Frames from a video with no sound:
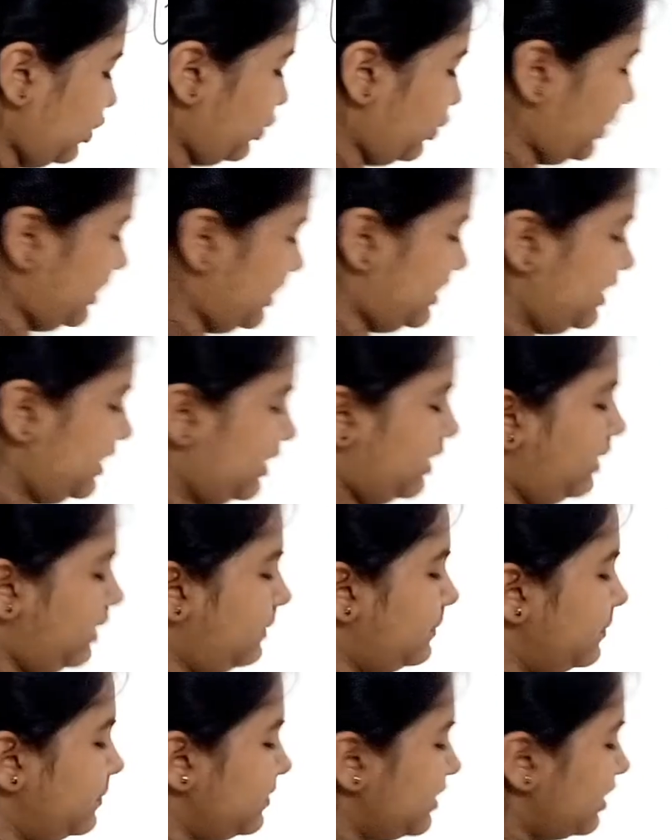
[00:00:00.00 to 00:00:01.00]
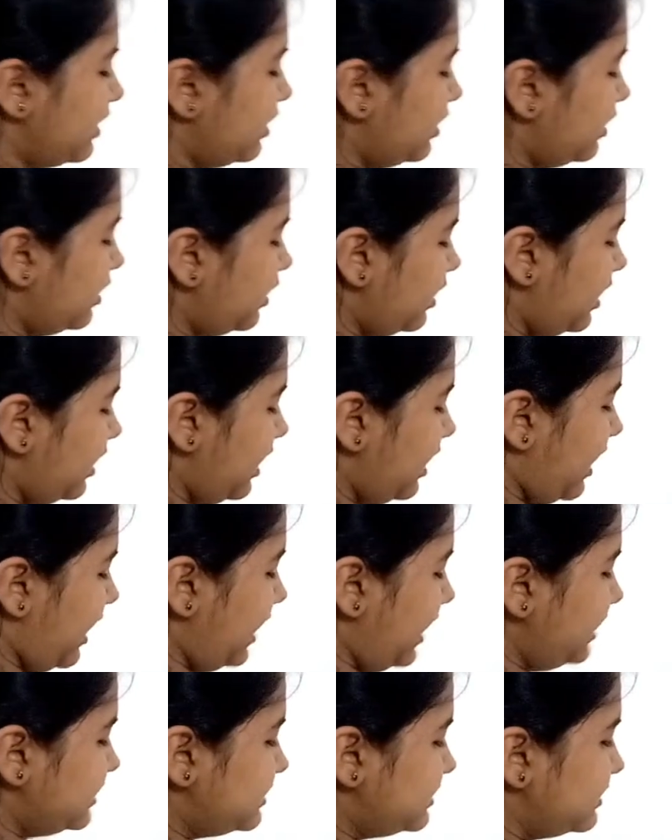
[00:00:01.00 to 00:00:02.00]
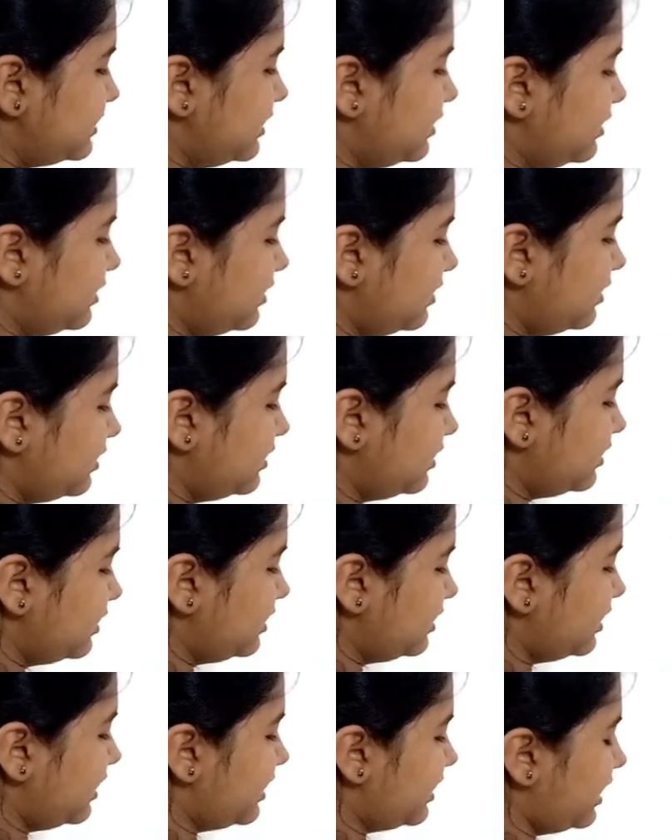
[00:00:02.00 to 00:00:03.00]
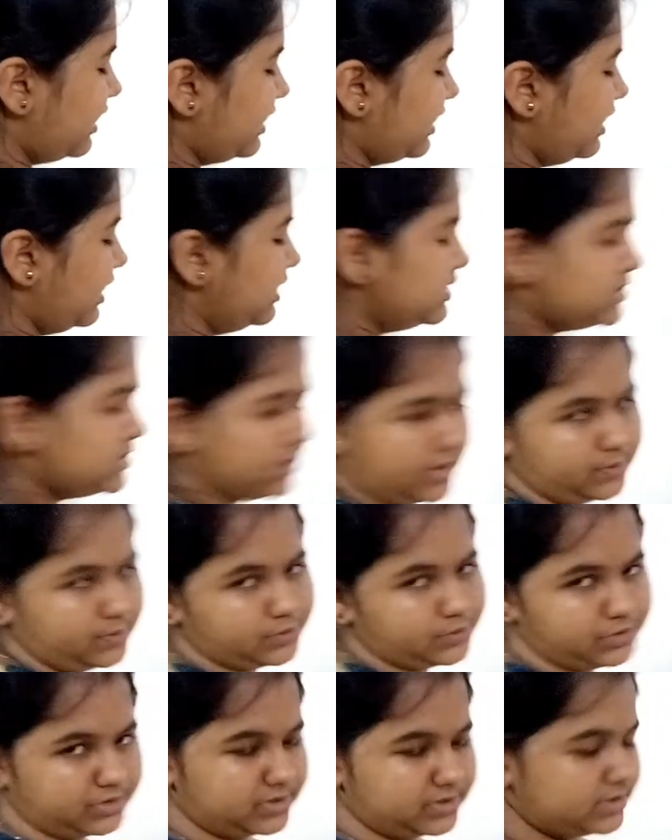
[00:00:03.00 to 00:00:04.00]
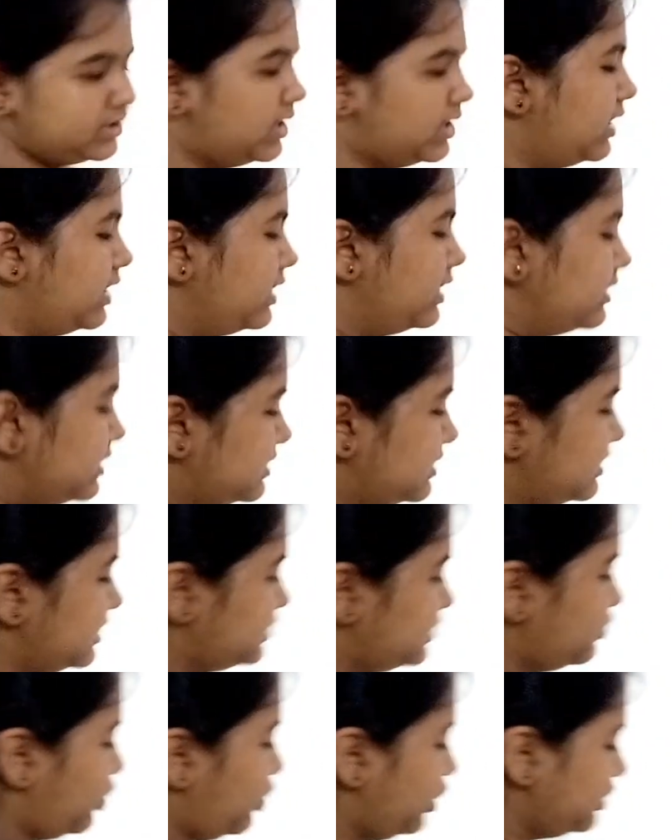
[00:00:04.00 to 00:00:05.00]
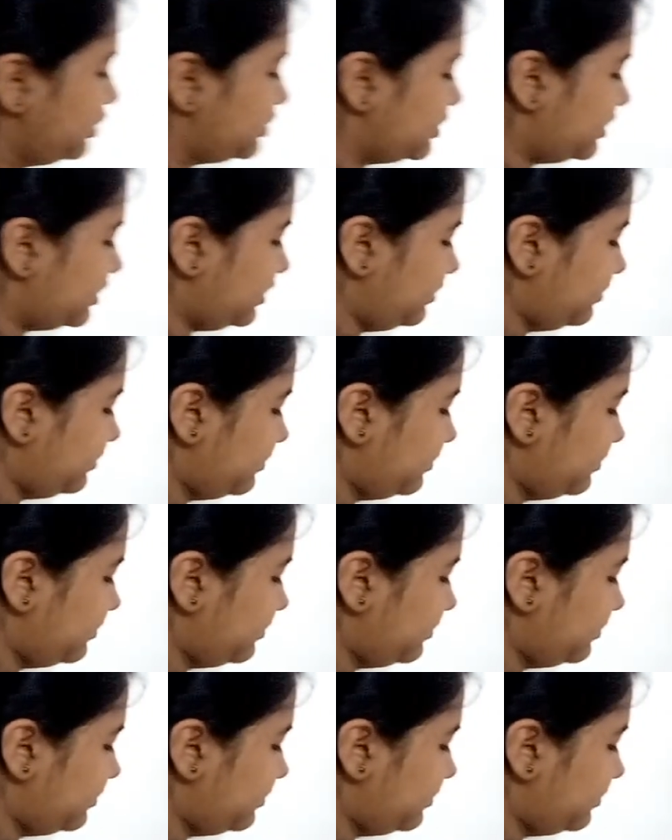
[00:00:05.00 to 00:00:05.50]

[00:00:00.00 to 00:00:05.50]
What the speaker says: over here, and here are our solutions. This is water,